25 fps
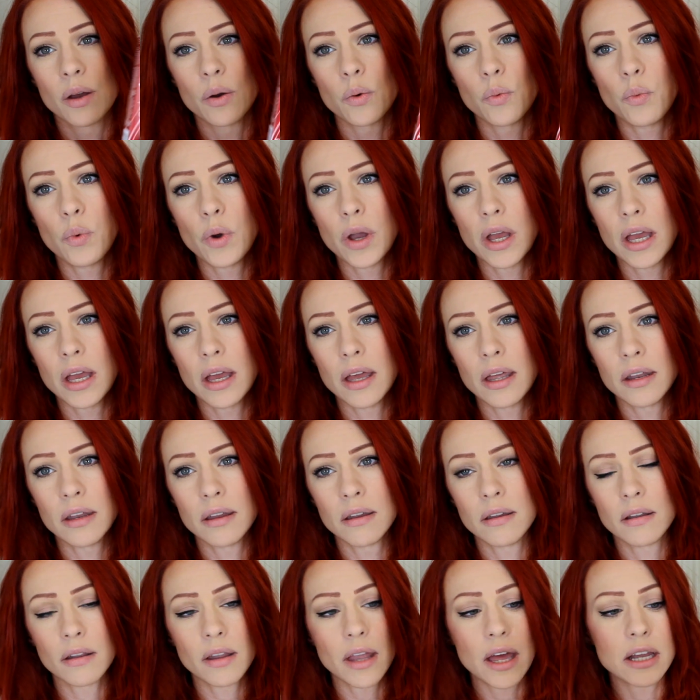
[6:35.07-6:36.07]

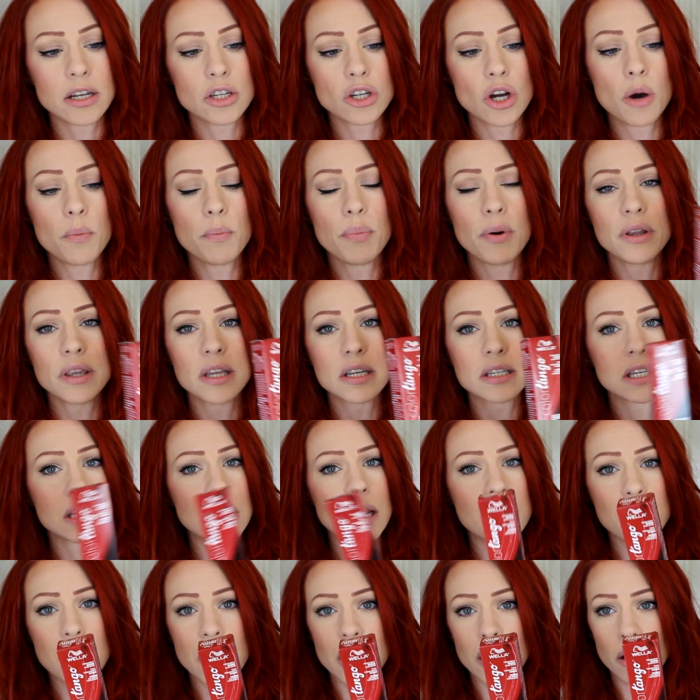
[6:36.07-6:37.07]
When, like, don't put this in
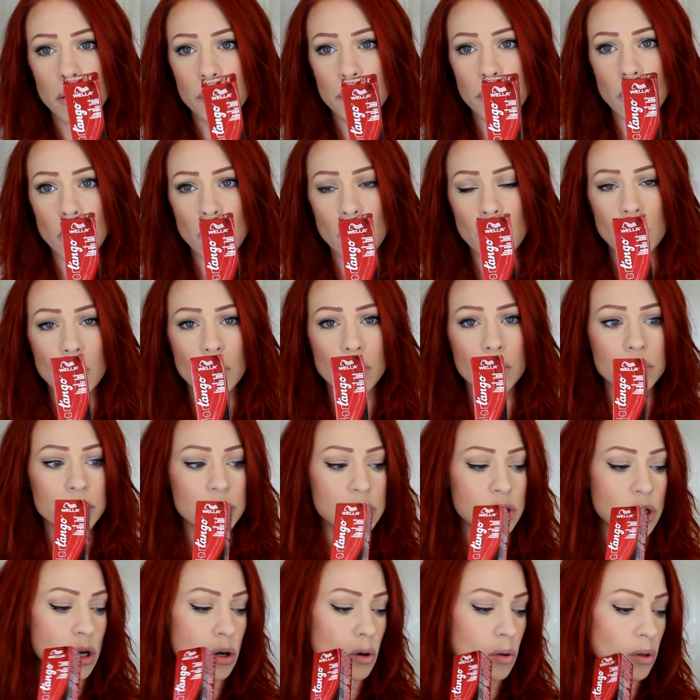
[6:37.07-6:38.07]
a metal
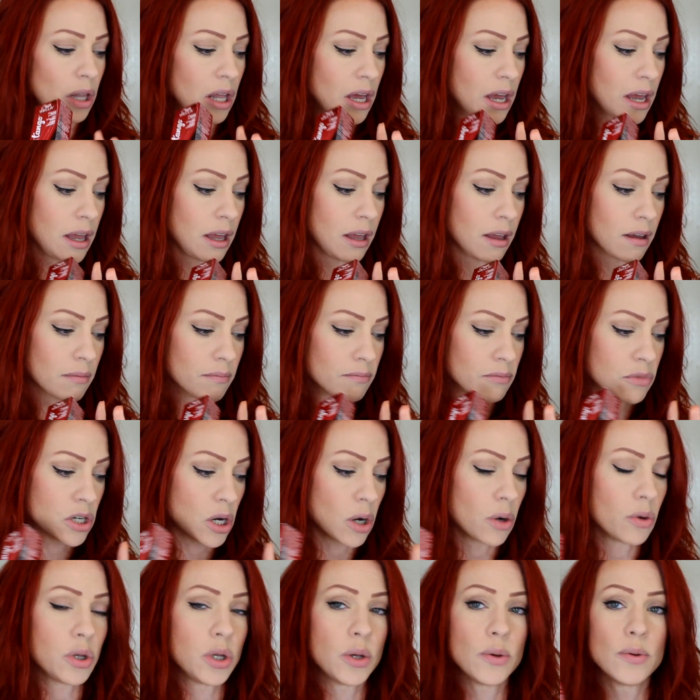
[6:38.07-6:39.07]
bowl,
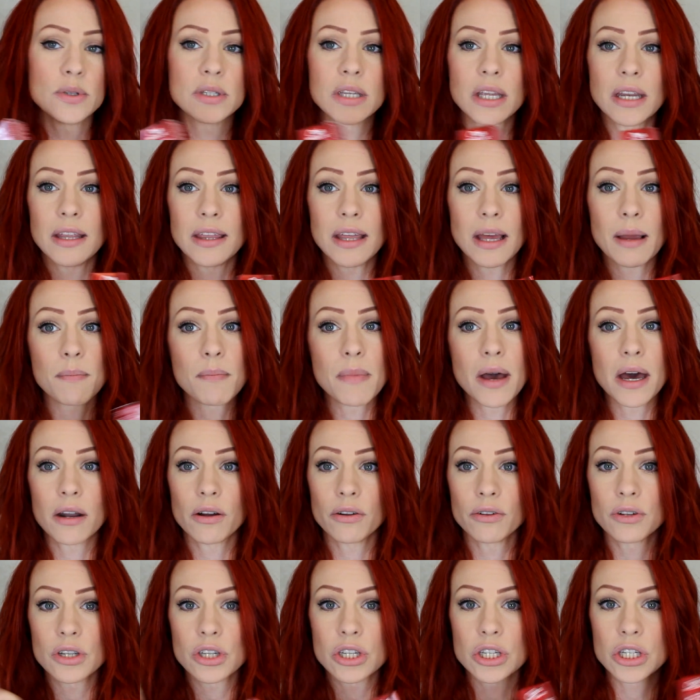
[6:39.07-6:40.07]
don't use anything
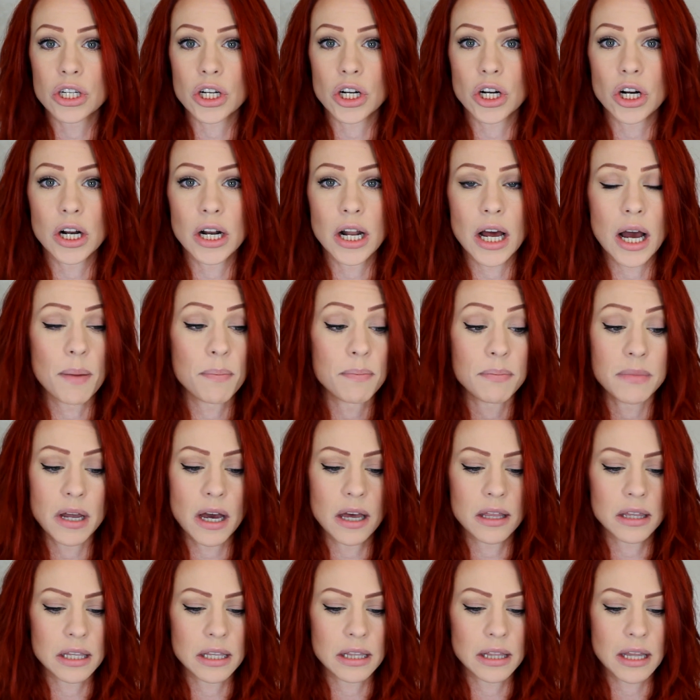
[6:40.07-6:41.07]
metal to stir it up,
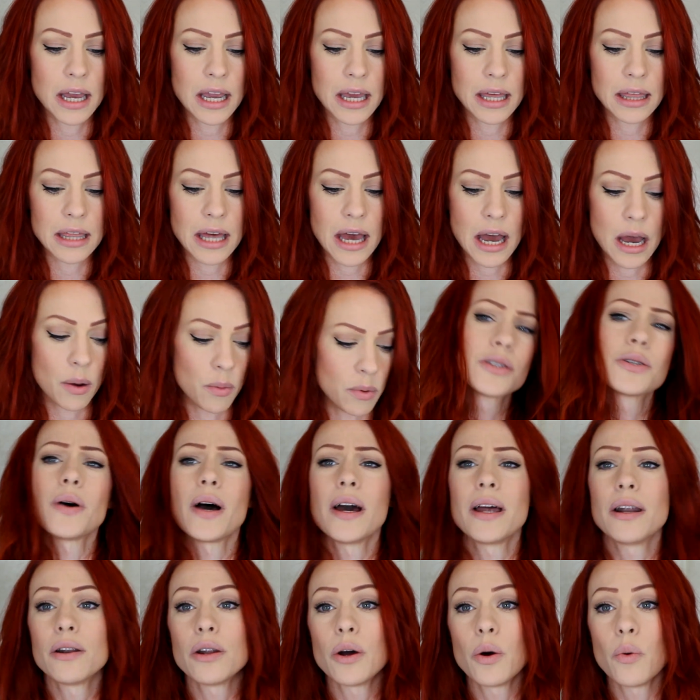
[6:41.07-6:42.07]
nothing like that. So
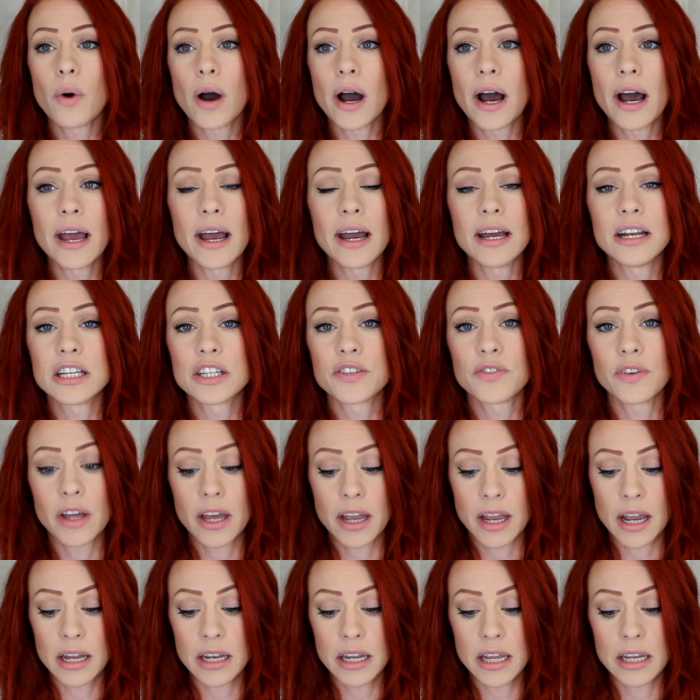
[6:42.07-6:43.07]
I don't know why, I just feel
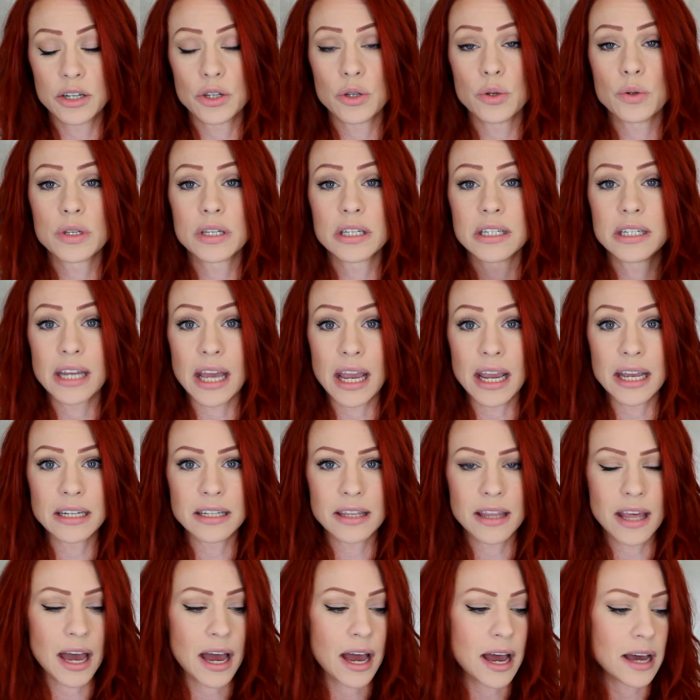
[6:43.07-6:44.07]
like I need to
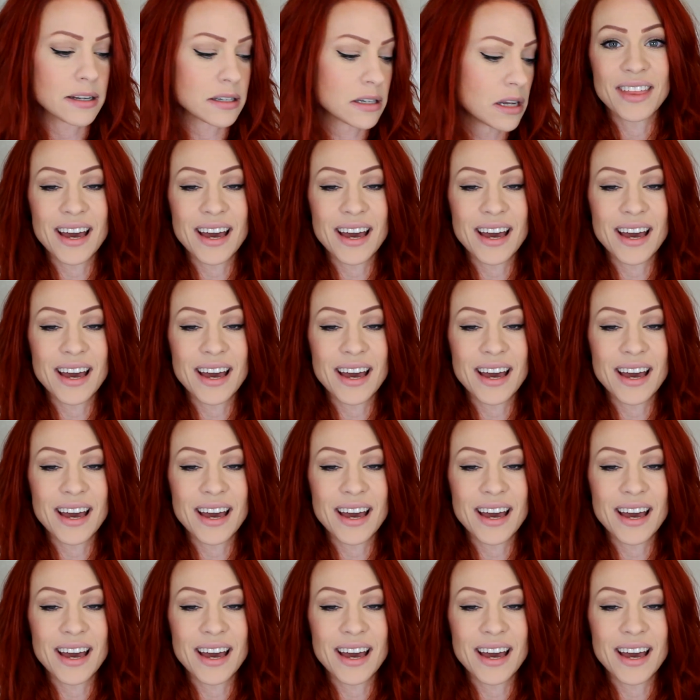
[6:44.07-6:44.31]
state that.